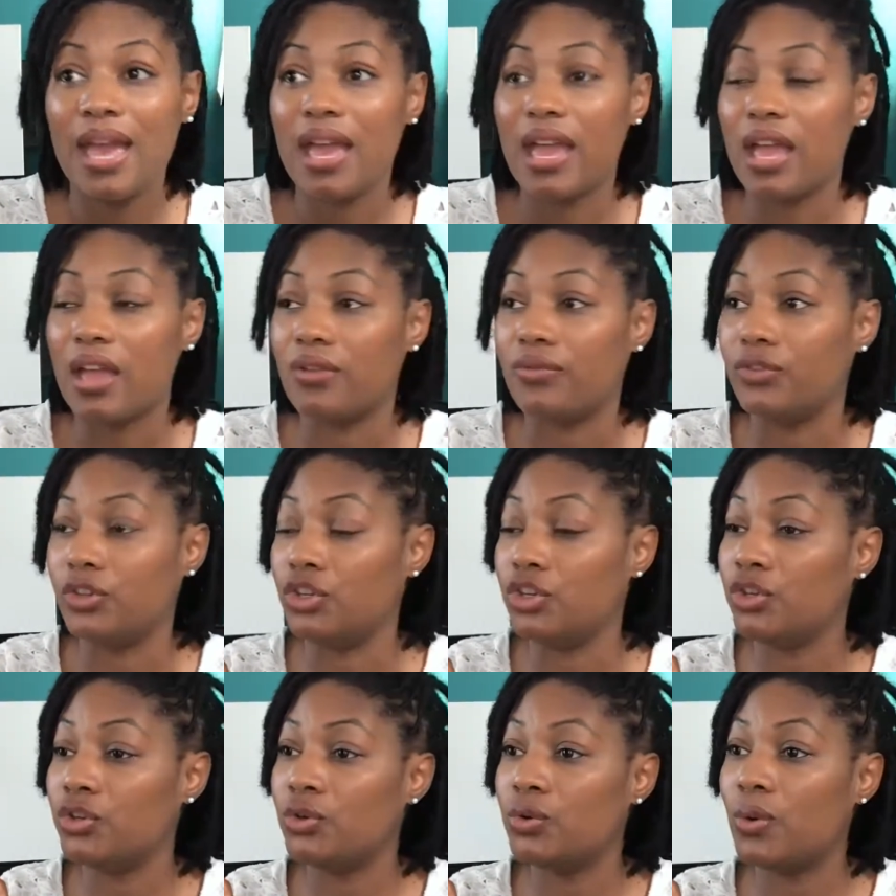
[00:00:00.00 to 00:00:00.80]
if
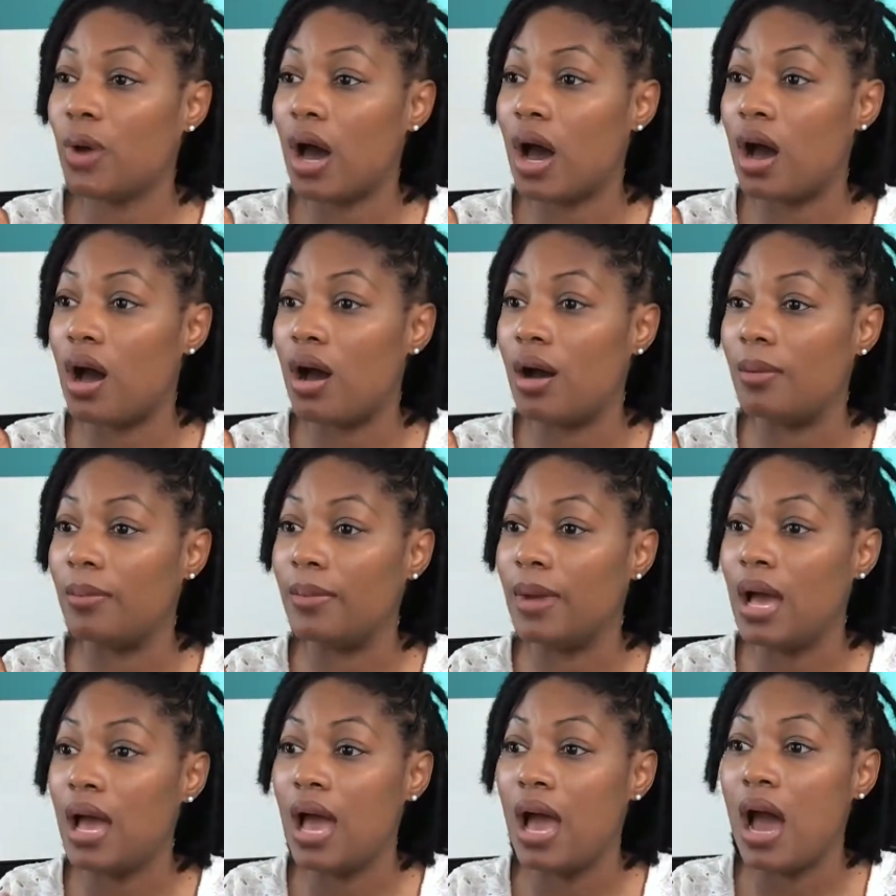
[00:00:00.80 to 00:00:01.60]
you are
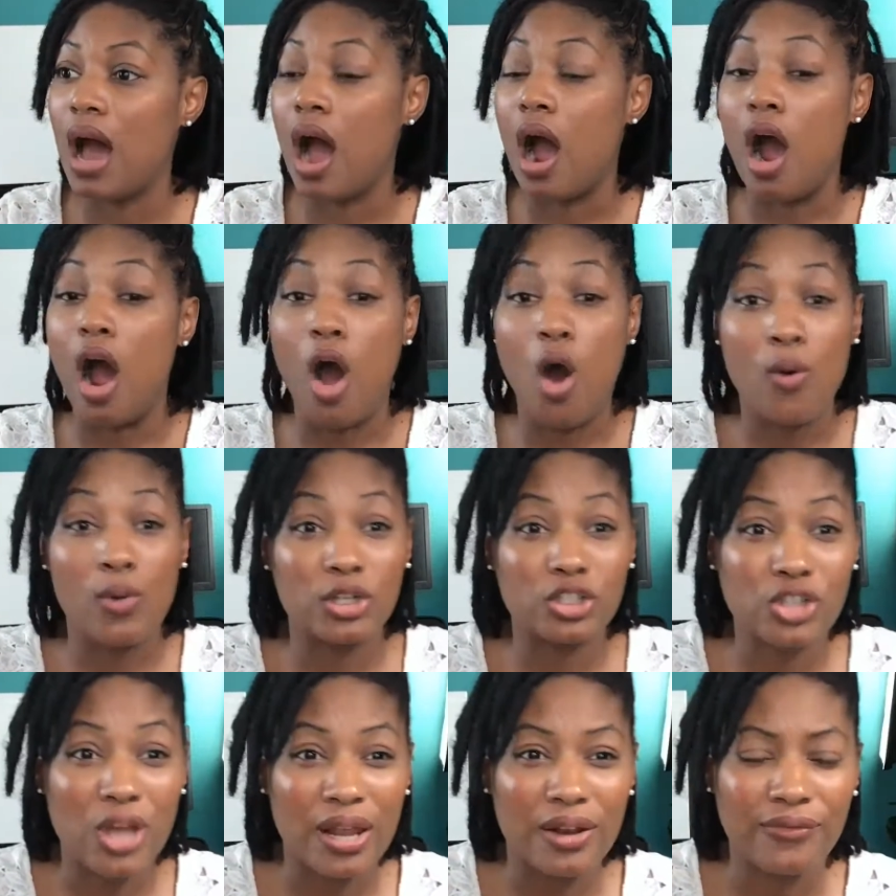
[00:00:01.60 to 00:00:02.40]

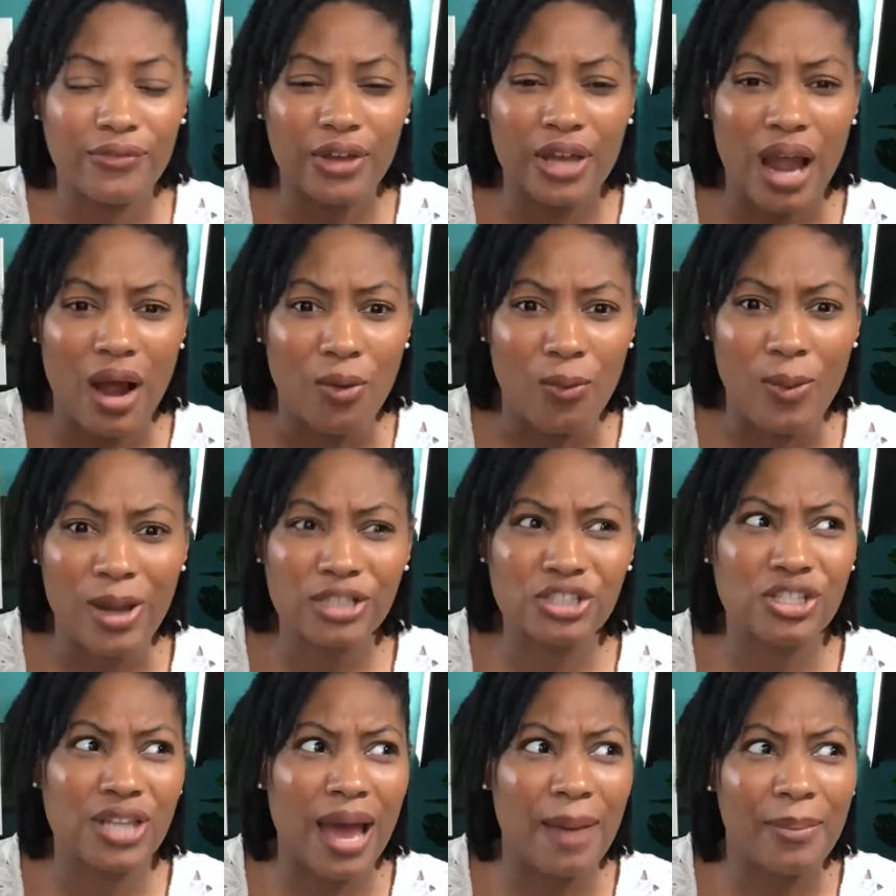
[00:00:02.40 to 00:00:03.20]
always trying to figure out what
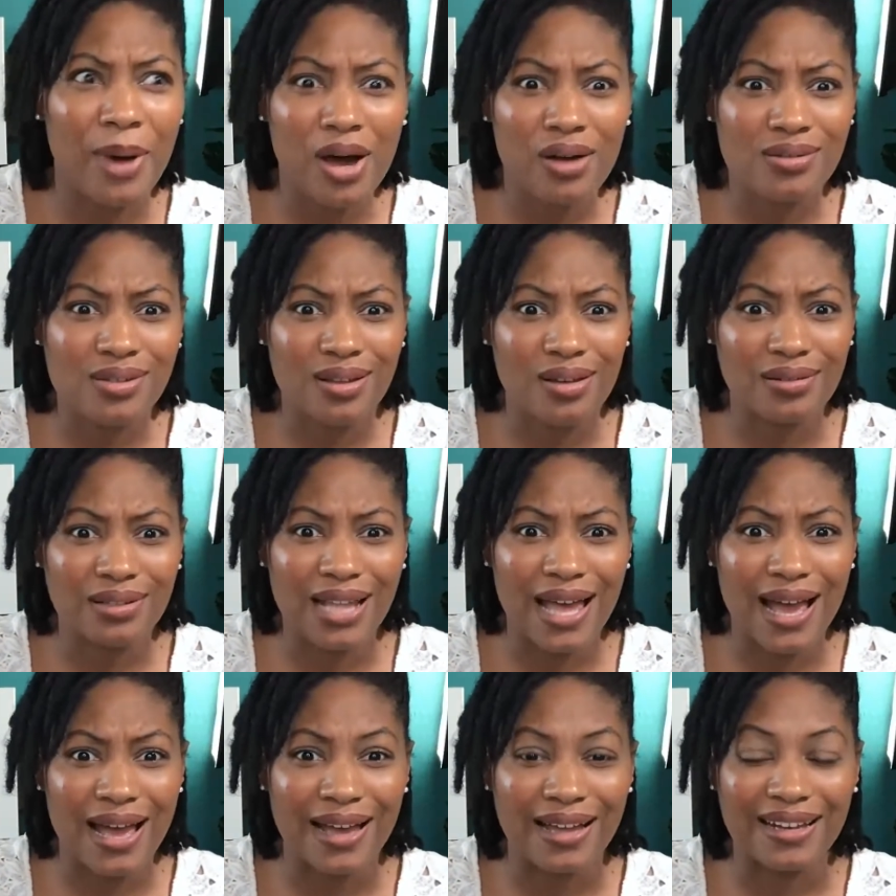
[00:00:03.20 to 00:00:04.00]
should I post
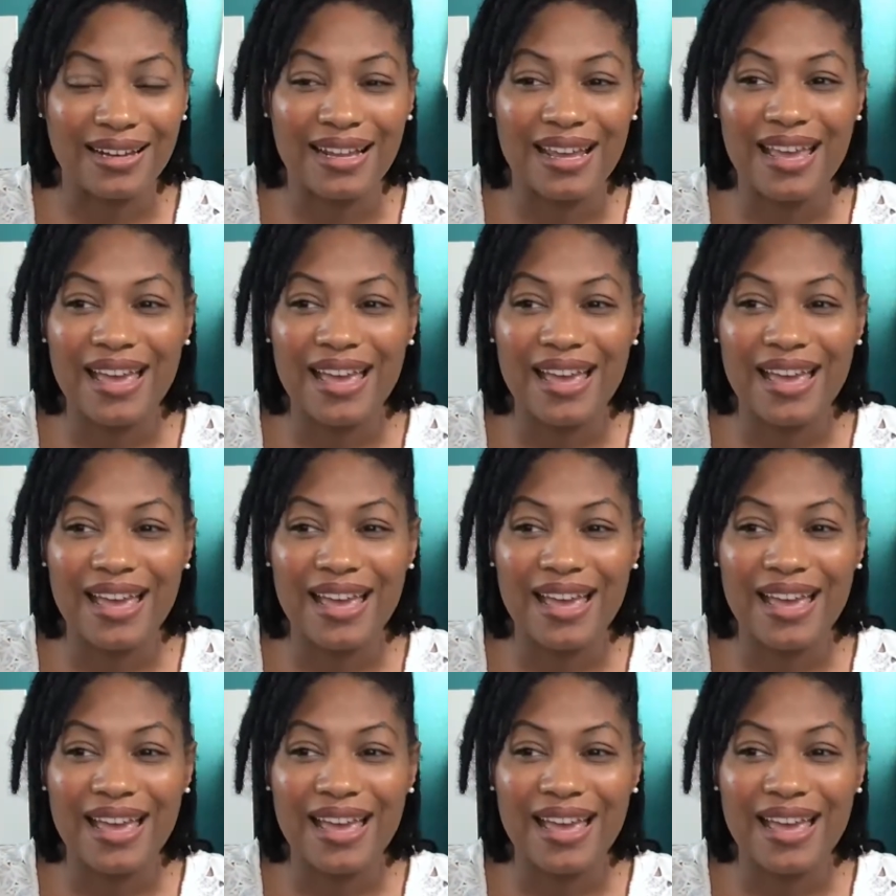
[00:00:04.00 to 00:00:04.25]
online,